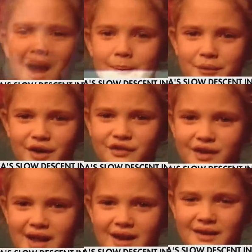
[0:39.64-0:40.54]
I
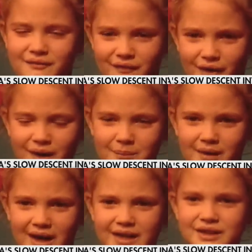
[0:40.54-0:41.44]
appreciate it very
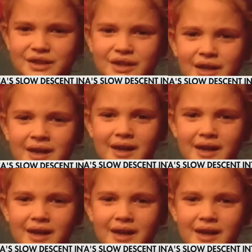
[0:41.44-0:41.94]
much.